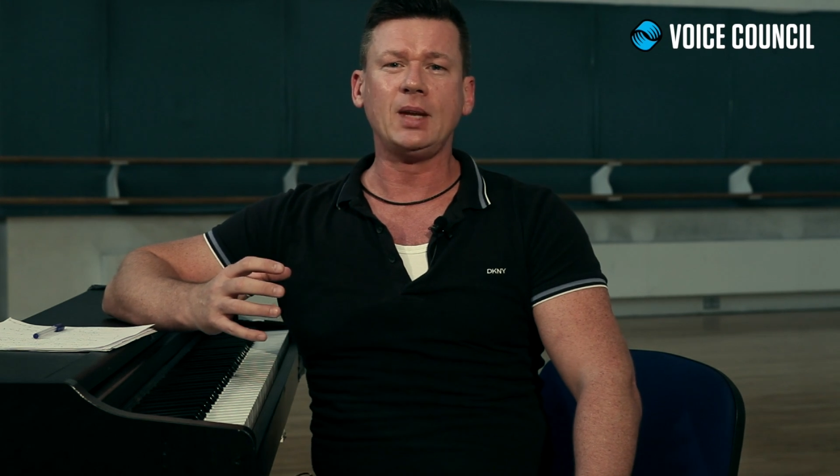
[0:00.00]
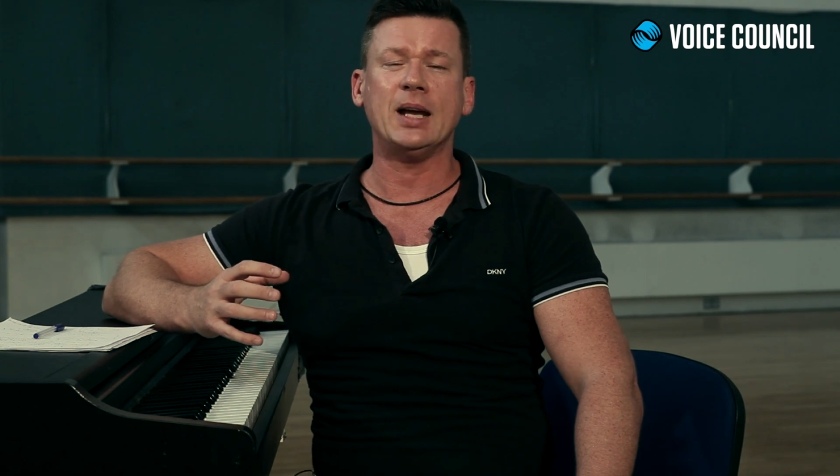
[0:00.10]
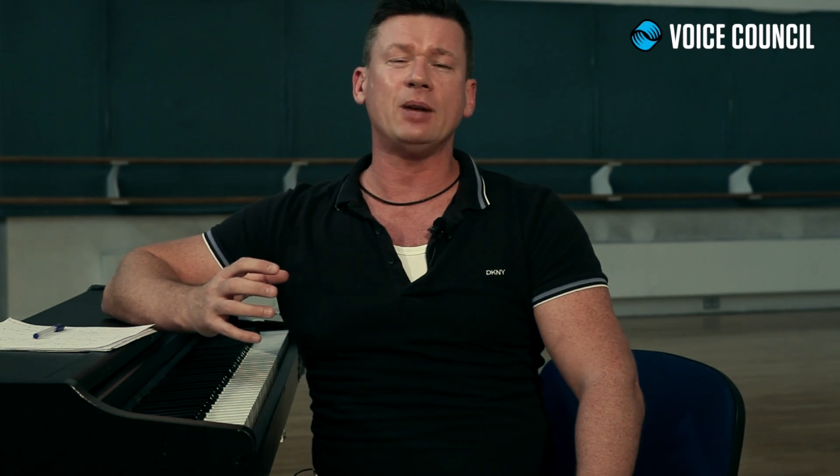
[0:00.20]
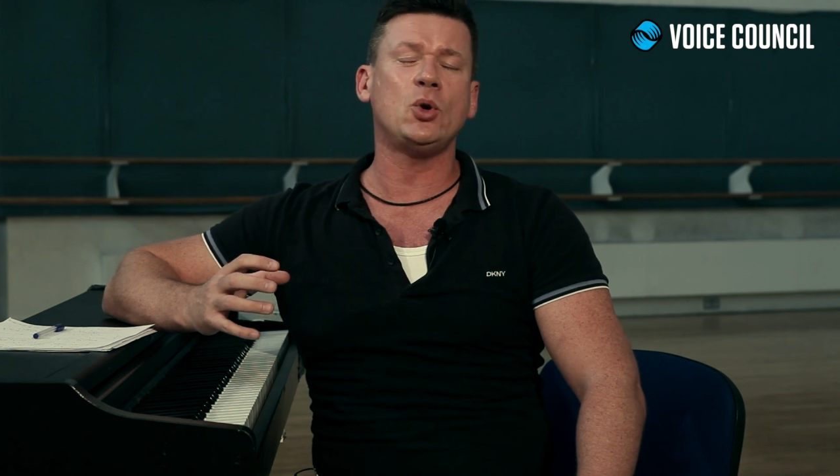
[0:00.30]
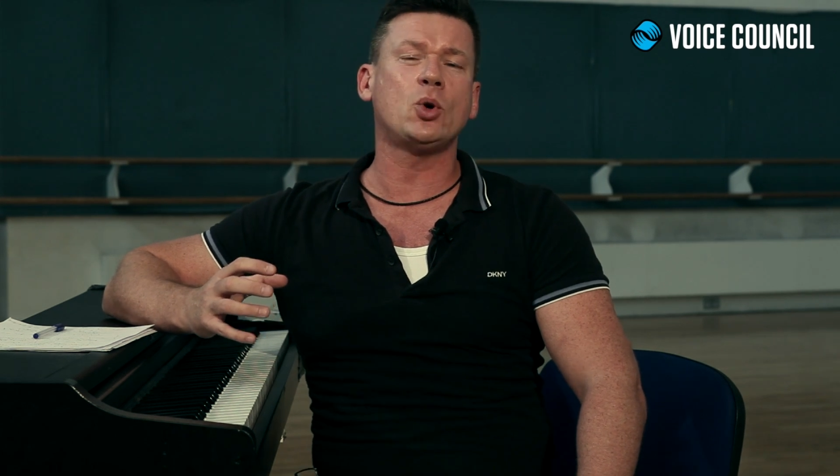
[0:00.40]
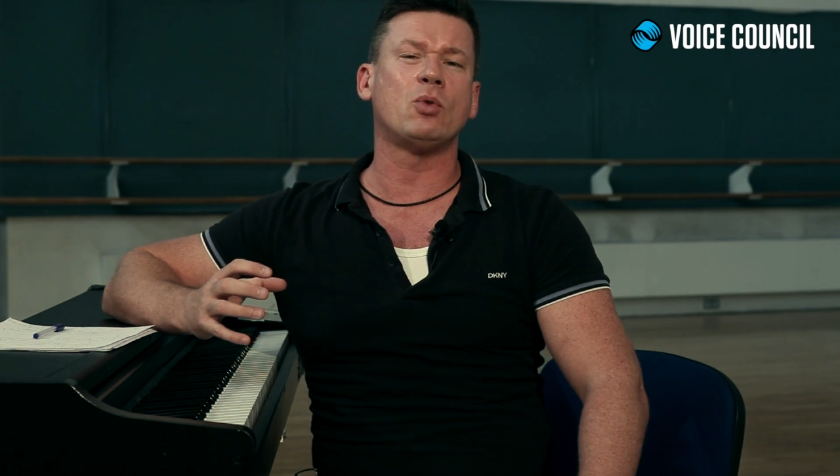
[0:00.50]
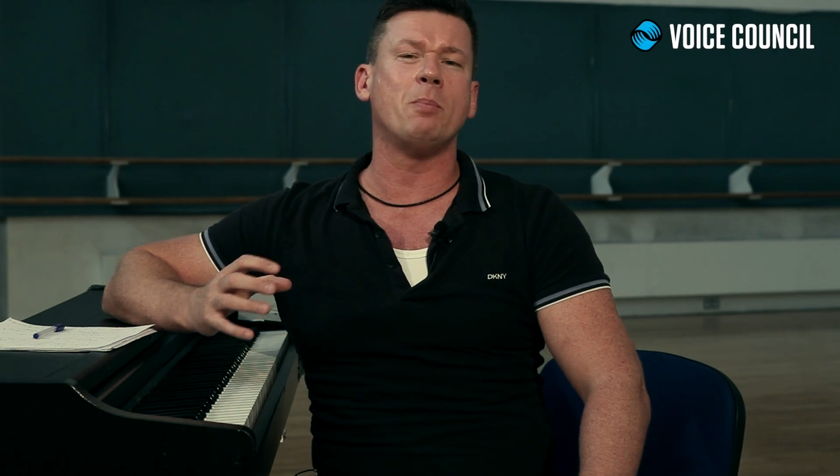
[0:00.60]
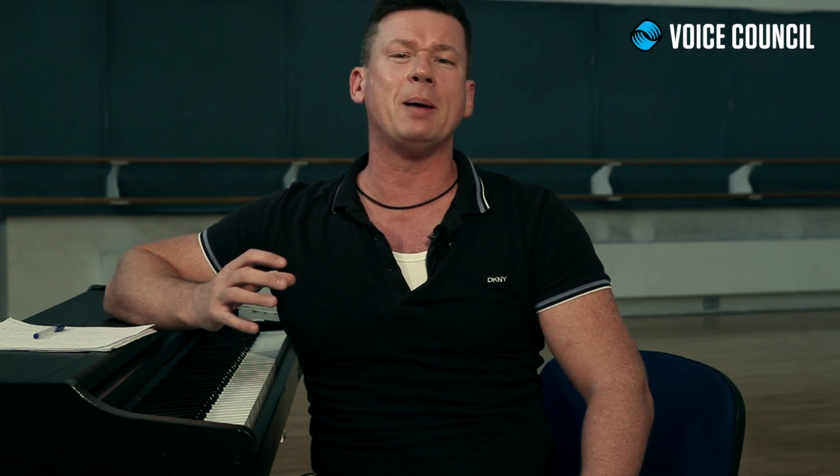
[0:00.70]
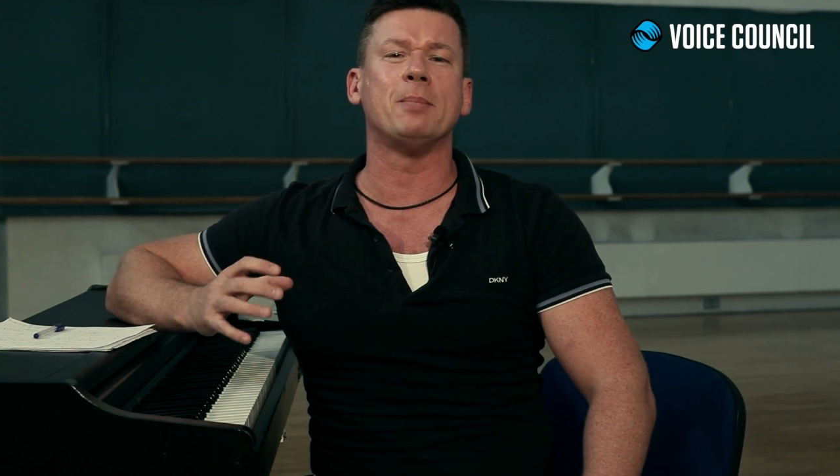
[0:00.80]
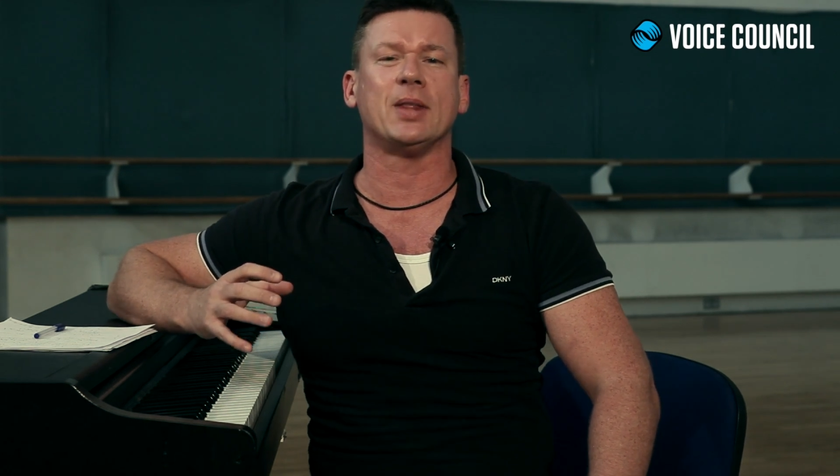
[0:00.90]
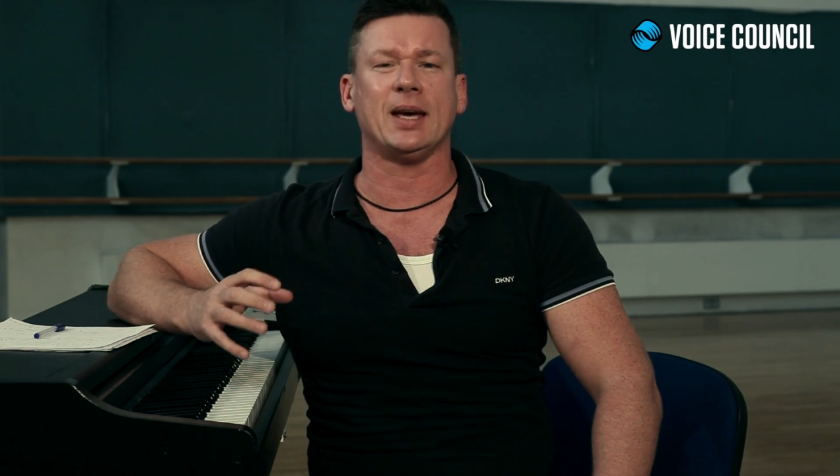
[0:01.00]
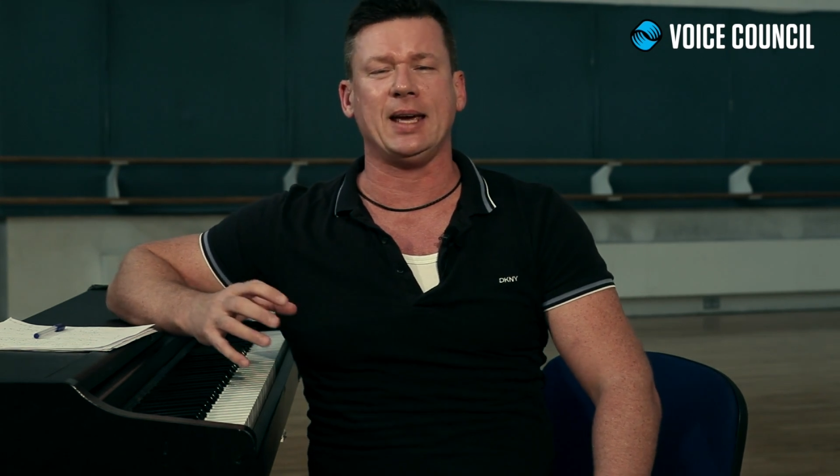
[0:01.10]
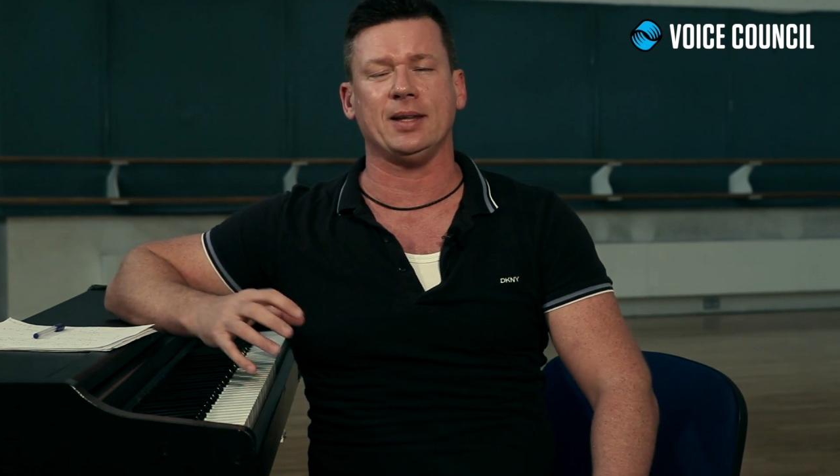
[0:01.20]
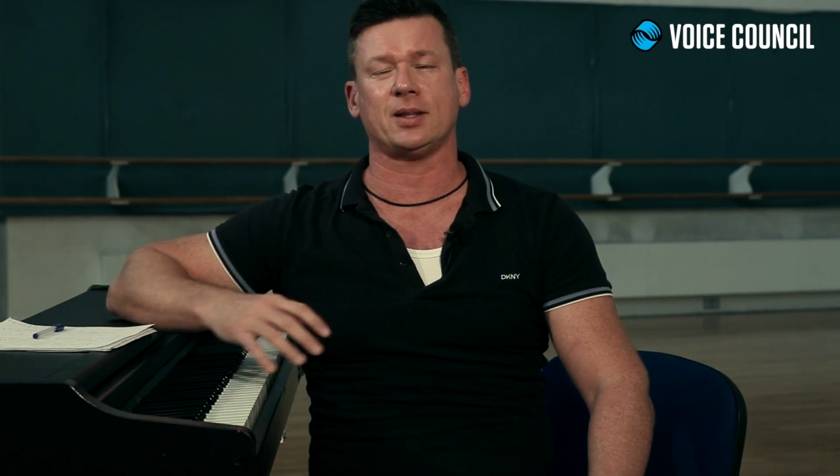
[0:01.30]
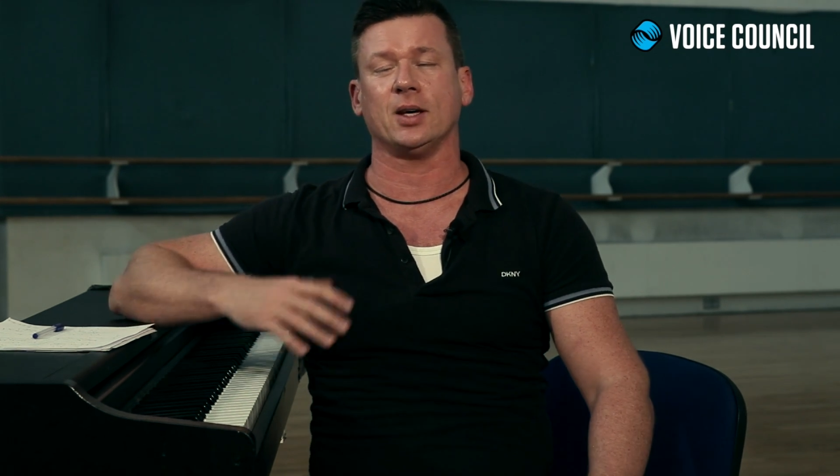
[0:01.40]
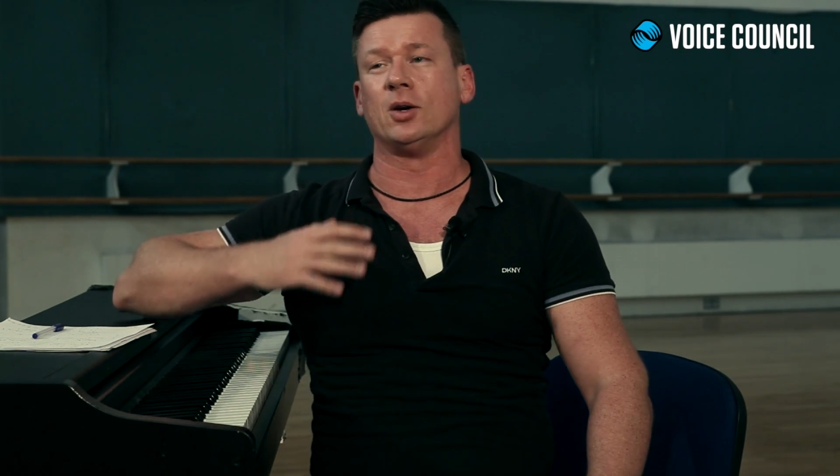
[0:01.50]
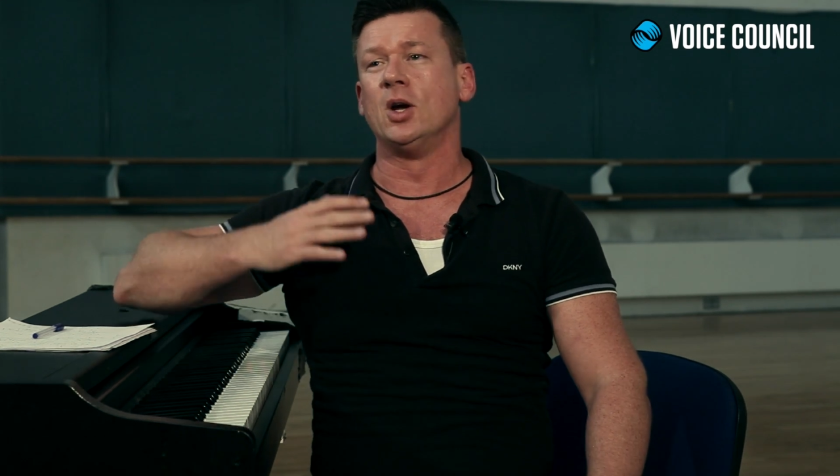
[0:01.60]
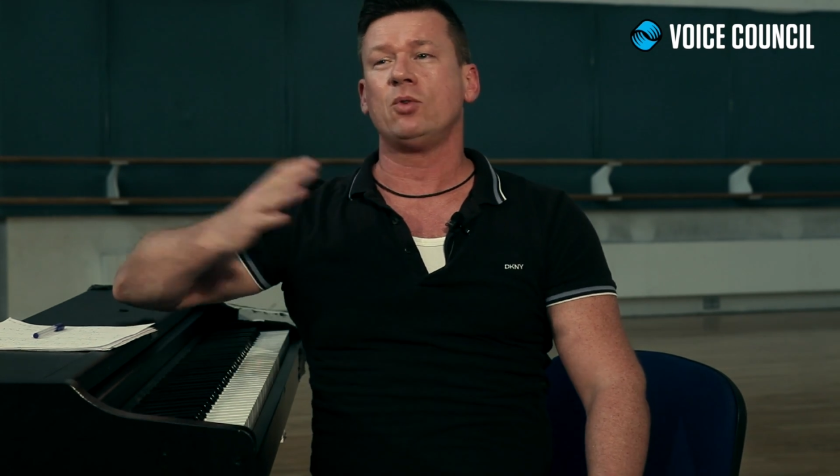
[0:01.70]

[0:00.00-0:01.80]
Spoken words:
And if you can remember the hit that